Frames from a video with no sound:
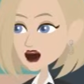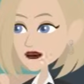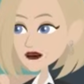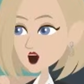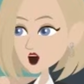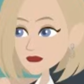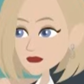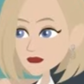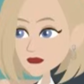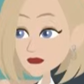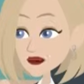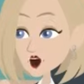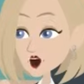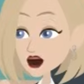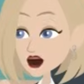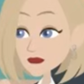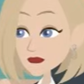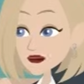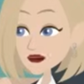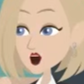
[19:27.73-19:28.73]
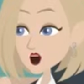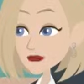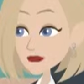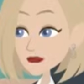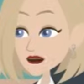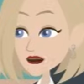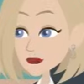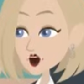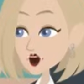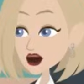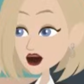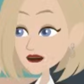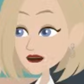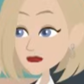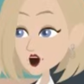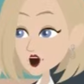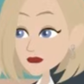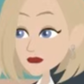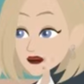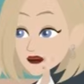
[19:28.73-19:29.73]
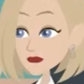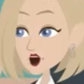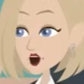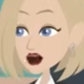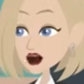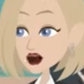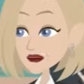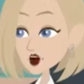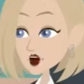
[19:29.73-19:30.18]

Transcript: Conclusion. Using English